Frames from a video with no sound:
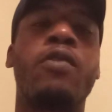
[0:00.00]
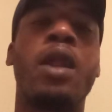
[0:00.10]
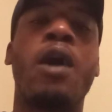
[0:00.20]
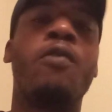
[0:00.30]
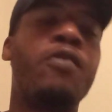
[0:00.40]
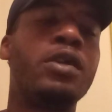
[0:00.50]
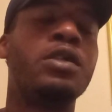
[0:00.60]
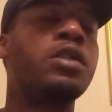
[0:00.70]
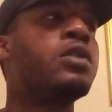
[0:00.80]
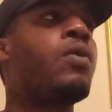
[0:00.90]
front of our
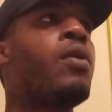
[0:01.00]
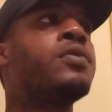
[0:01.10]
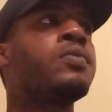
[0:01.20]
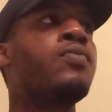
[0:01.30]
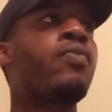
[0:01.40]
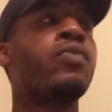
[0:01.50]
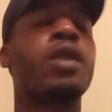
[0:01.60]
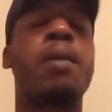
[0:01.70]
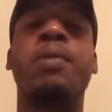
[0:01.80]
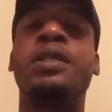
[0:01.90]
face.
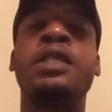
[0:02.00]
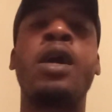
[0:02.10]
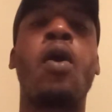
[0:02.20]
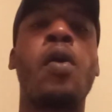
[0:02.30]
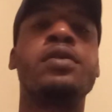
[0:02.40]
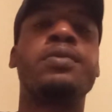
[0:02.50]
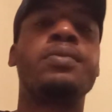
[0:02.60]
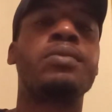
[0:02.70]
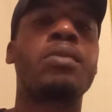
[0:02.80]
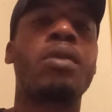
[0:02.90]
But now,
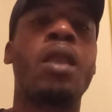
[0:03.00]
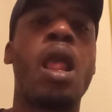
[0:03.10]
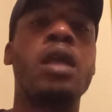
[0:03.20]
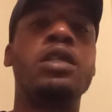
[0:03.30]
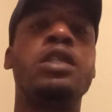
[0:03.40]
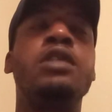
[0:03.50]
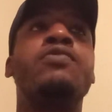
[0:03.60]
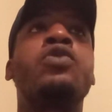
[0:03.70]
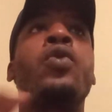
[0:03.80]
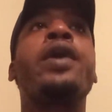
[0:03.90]
it's
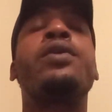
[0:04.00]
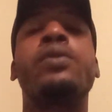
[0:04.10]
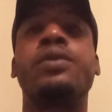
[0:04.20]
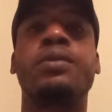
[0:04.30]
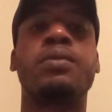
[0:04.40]
even greater.